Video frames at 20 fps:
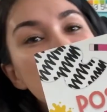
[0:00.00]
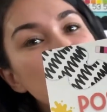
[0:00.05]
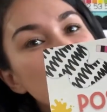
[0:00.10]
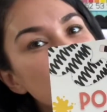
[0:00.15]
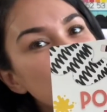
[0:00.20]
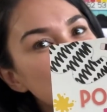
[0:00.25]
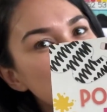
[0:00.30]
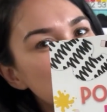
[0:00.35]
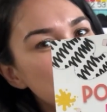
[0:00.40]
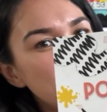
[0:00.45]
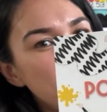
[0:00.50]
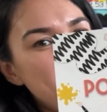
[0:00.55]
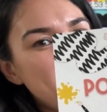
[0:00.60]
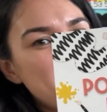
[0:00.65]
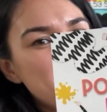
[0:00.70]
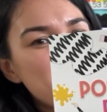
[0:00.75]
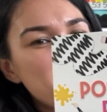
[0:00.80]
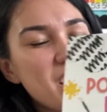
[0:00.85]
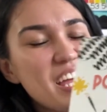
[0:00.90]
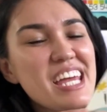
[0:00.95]
but also black
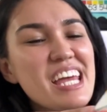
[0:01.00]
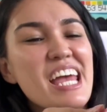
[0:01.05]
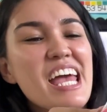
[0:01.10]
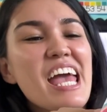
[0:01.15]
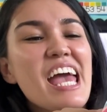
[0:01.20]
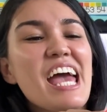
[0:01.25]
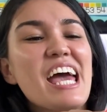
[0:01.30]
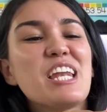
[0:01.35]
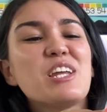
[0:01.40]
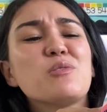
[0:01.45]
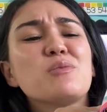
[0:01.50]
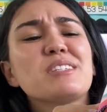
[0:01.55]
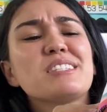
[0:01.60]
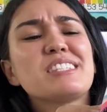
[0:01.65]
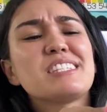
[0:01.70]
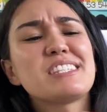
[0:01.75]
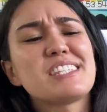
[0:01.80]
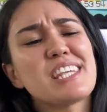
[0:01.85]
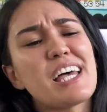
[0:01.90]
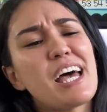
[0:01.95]
and white, and it was
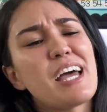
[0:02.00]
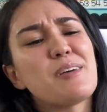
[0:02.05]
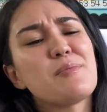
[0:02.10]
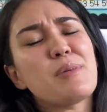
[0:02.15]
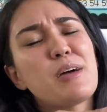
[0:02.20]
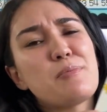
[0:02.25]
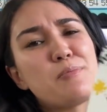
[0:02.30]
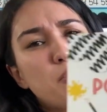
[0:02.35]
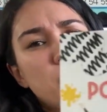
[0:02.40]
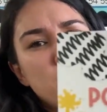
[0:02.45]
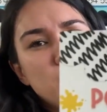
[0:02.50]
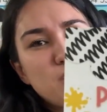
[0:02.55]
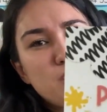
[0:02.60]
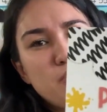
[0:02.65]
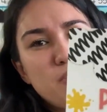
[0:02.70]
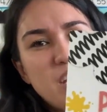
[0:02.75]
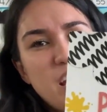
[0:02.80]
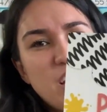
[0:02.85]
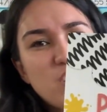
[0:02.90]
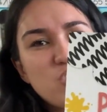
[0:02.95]
designed by Perks of
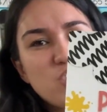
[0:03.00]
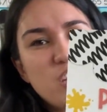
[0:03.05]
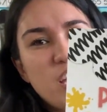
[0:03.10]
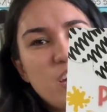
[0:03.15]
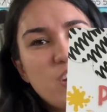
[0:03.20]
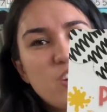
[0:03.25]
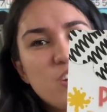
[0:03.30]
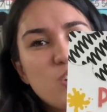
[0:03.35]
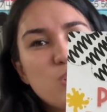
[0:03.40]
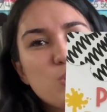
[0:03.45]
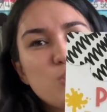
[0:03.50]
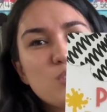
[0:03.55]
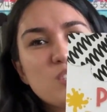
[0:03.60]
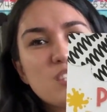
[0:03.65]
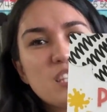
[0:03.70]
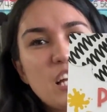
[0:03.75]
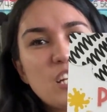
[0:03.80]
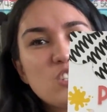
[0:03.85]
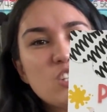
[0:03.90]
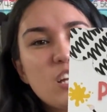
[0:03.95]
an Educator, who's
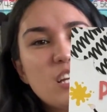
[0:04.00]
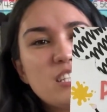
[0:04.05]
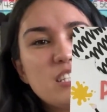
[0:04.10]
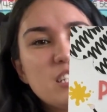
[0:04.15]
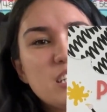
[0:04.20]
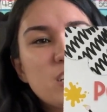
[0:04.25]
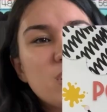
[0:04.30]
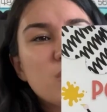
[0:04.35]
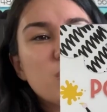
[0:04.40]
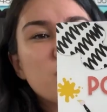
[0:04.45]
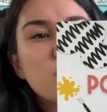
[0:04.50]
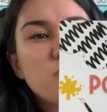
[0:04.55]
such a dear